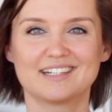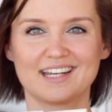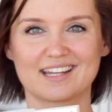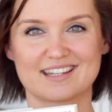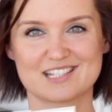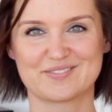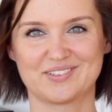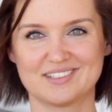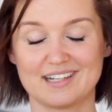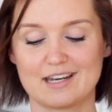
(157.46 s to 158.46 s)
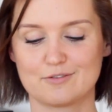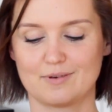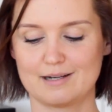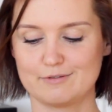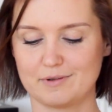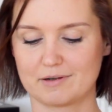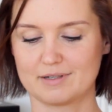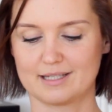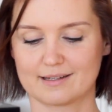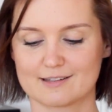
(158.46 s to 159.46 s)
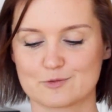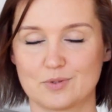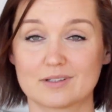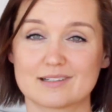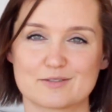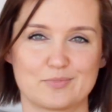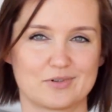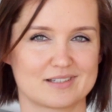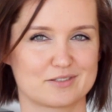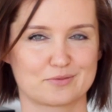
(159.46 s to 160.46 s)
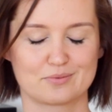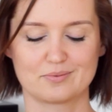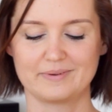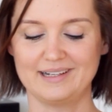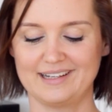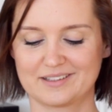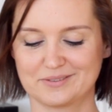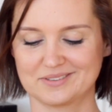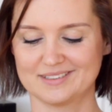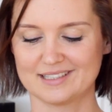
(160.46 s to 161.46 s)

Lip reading: reading this book, and while we were reading this book is really cool.